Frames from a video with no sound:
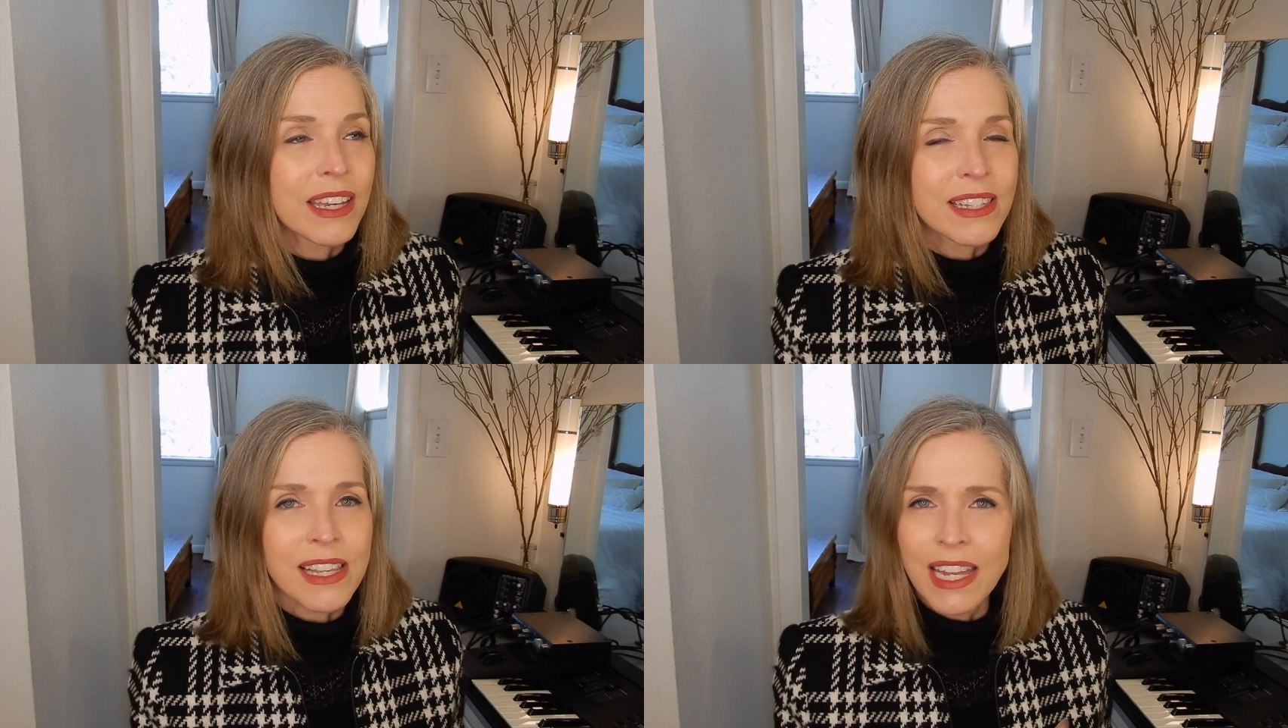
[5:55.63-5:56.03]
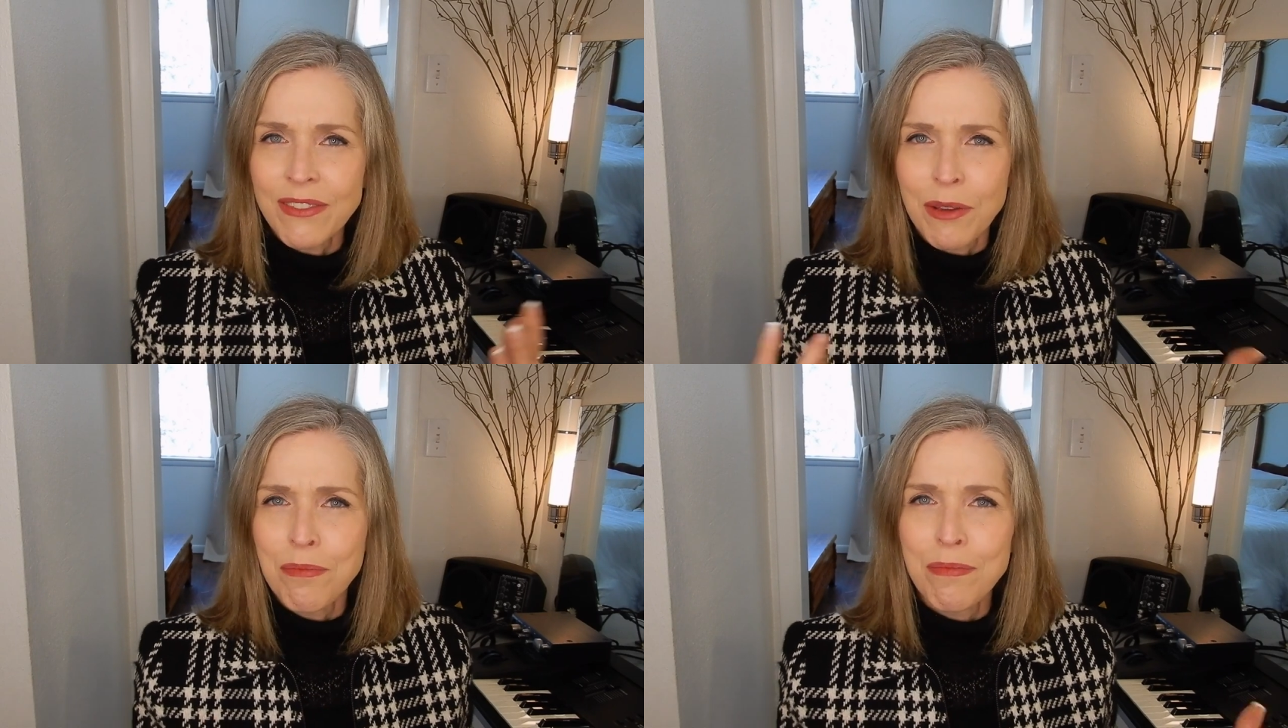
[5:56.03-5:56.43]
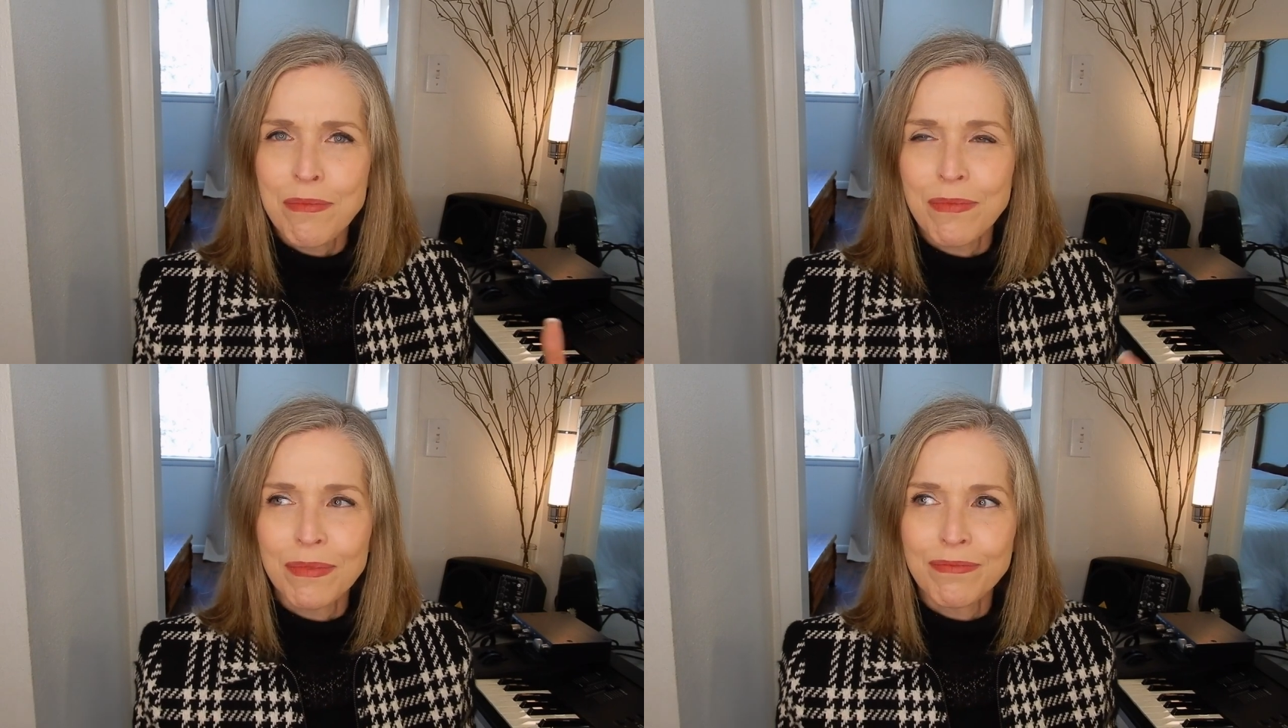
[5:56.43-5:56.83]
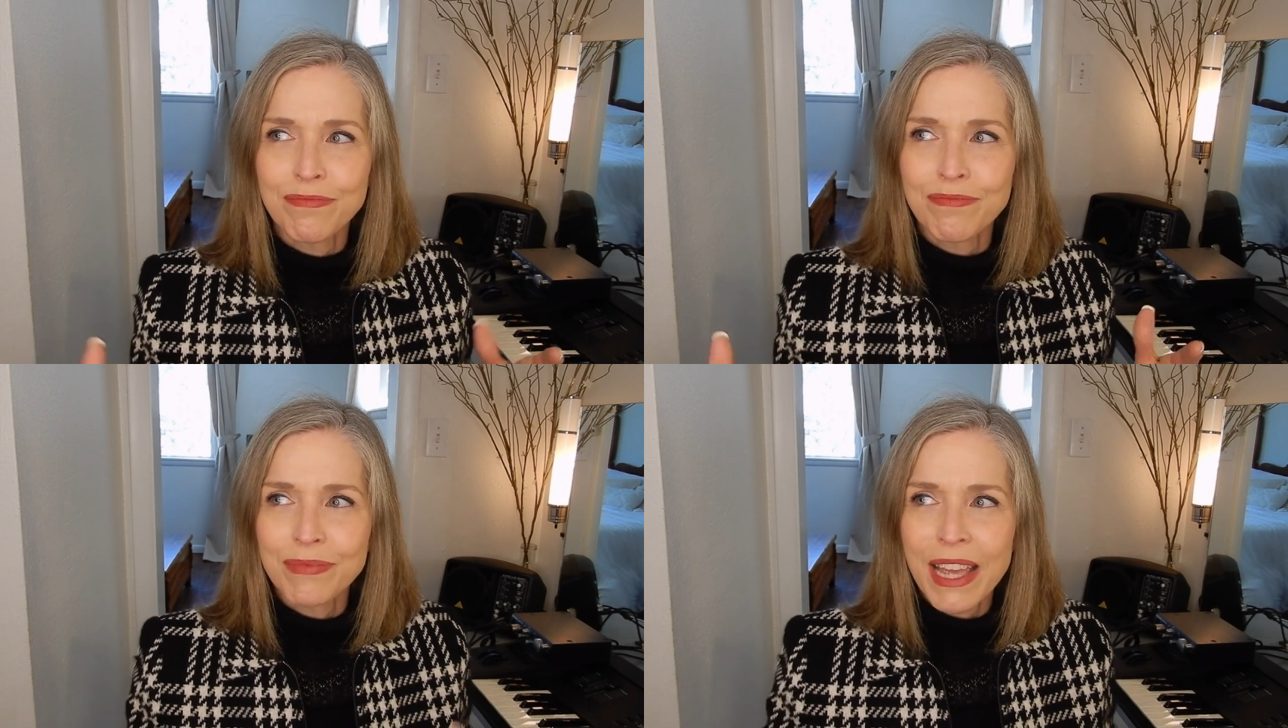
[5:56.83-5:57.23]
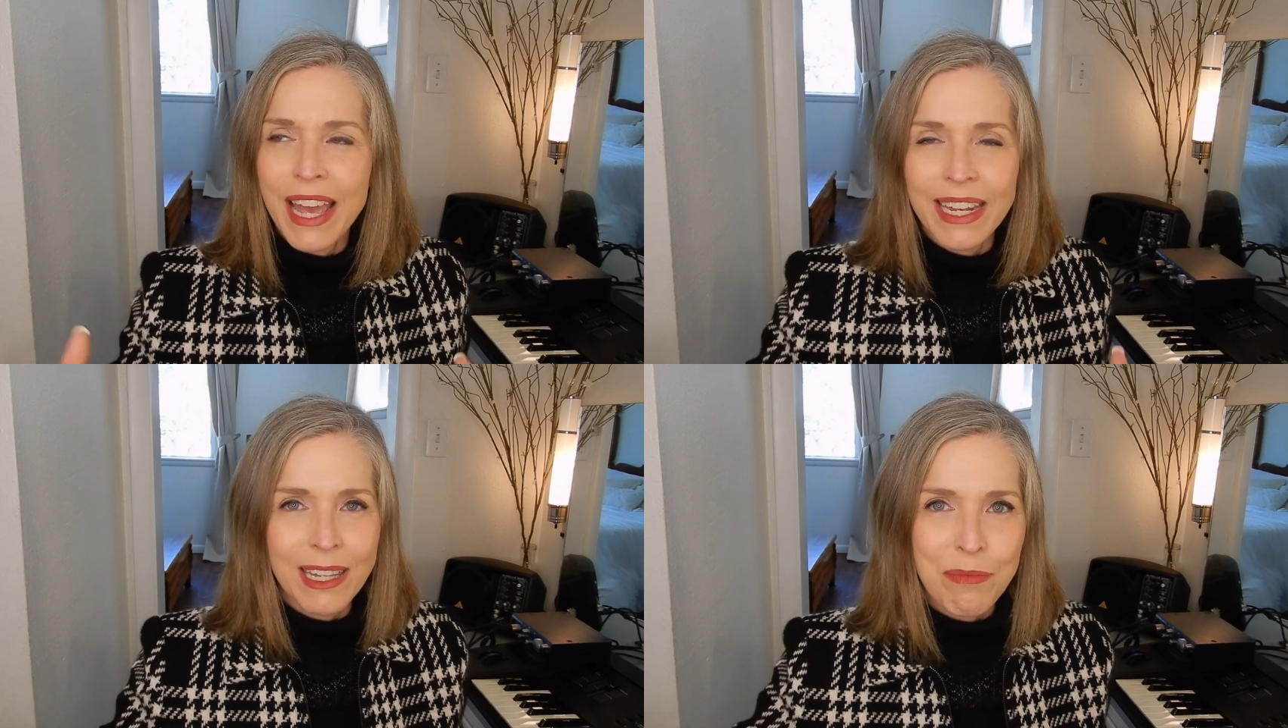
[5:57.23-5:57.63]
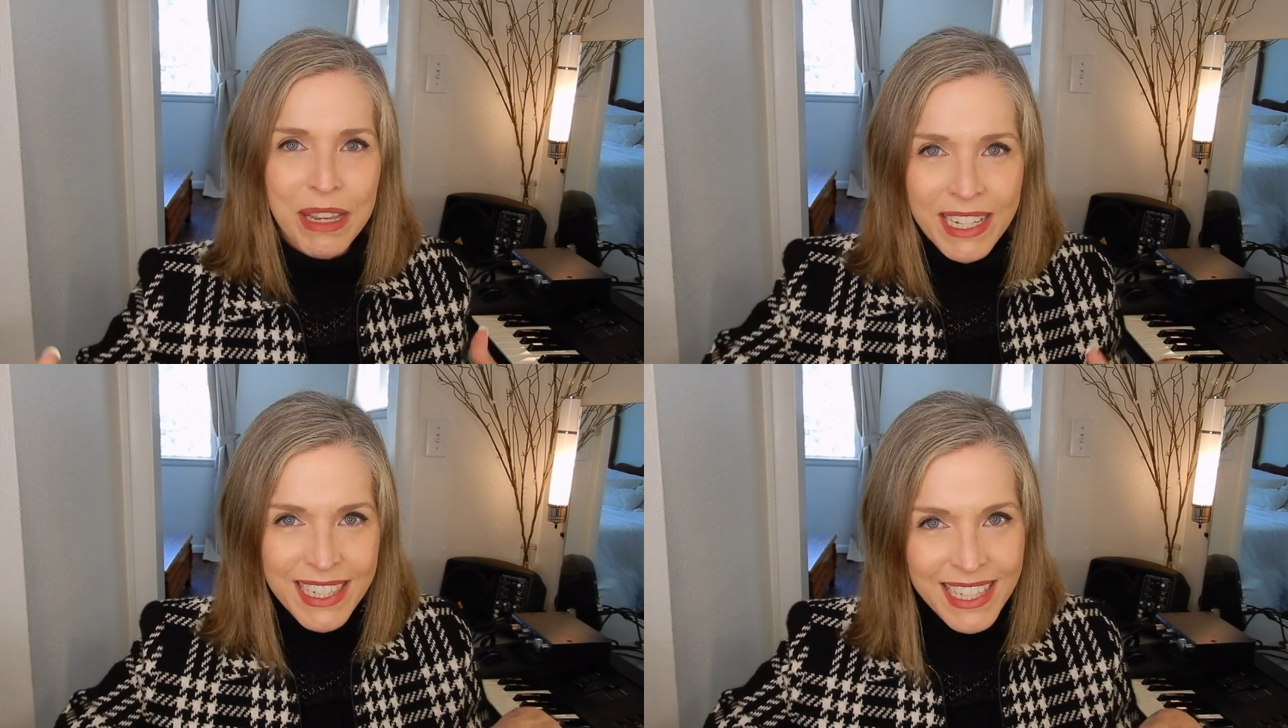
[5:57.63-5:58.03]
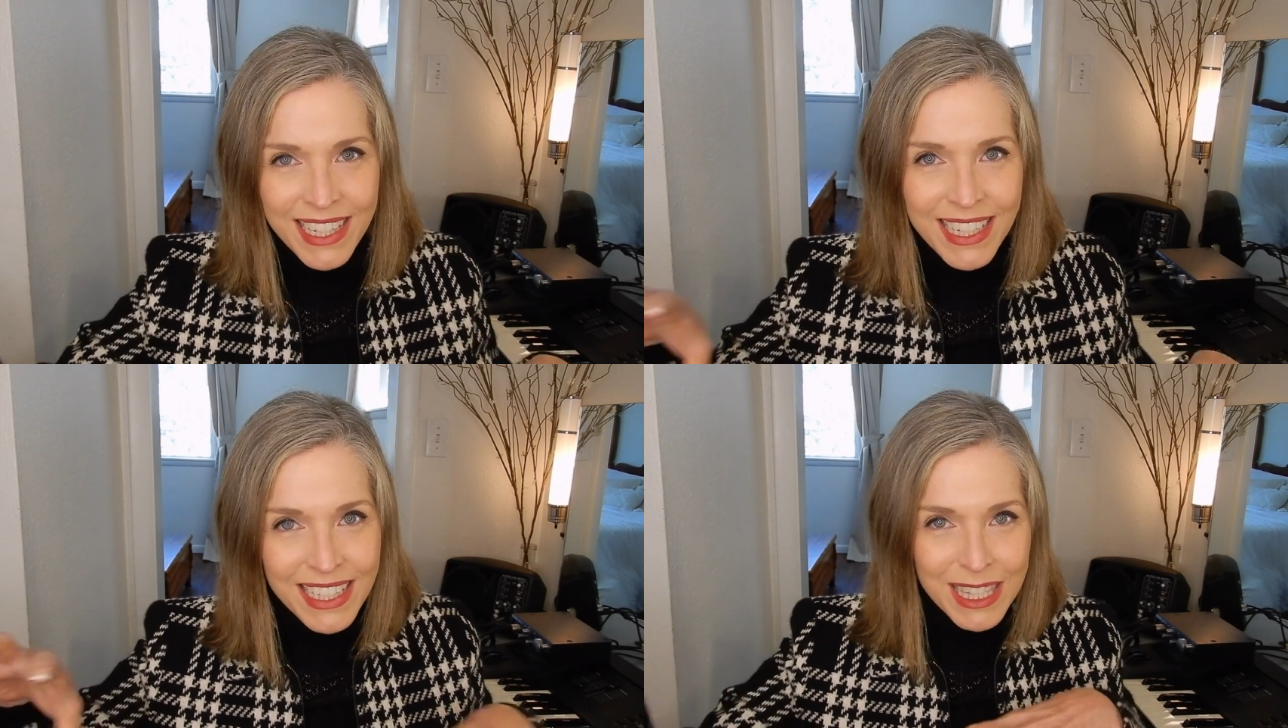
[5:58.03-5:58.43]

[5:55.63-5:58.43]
It's kind of a heady, mixy